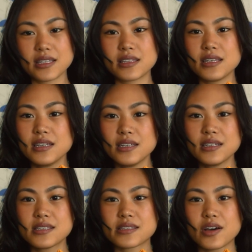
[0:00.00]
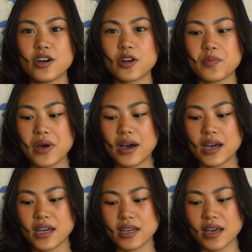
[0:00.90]
these are
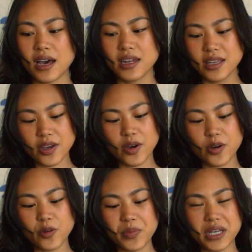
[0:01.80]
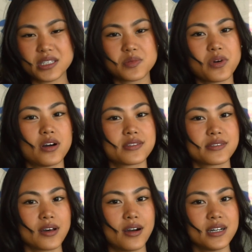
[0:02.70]
my honeycomb and moss
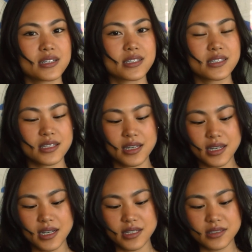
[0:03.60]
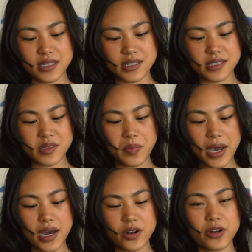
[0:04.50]
socks. This is a
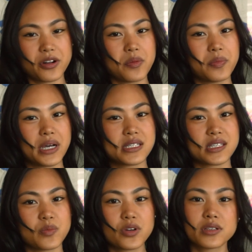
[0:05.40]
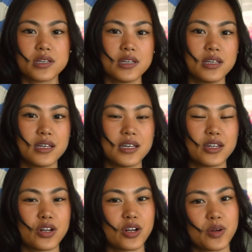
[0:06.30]
pattern by Summer Lee in
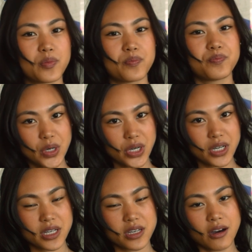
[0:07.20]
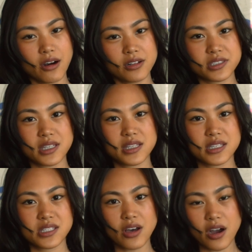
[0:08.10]
her book called The
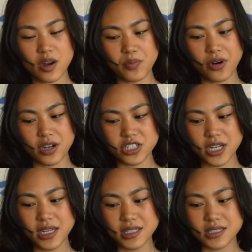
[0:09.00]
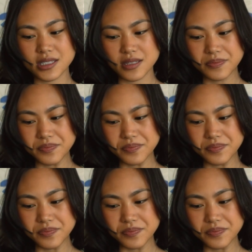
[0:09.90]
Sock Project.